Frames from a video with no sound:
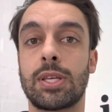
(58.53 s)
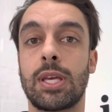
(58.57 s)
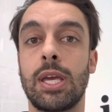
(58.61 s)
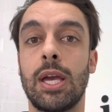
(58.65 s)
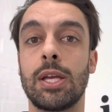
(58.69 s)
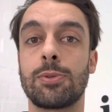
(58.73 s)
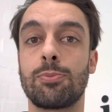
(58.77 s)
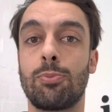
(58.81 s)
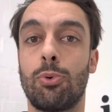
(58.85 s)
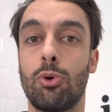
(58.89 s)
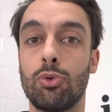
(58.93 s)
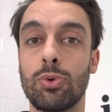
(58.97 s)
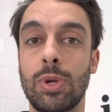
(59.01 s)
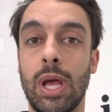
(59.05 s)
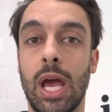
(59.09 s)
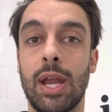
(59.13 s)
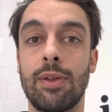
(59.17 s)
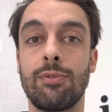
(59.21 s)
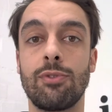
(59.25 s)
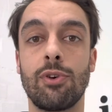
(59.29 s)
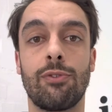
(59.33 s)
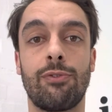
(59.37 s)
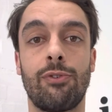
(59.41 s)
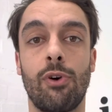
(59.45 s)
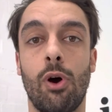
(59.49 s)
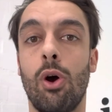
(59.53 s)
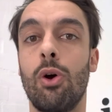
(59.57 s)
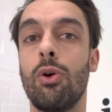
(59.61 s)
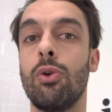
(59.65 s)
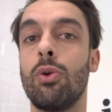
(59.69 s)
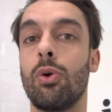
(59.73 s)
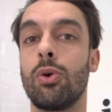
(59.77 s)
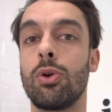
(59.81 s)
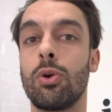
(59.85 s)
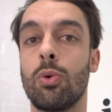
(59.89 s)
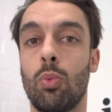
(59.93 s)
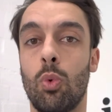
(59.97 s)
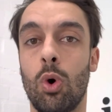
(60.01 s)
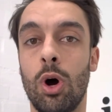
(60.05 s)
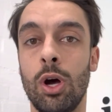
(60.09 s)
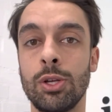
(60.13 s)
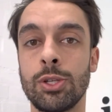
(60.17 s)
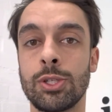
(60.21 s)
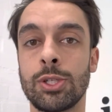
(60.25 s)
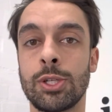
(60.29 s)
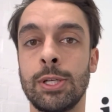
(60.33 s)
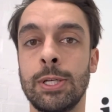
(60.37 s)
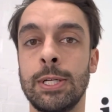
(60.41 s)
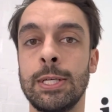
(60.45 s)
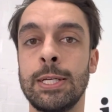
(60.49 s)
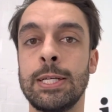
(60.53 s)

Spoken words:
gets pulled out of your phone or your watch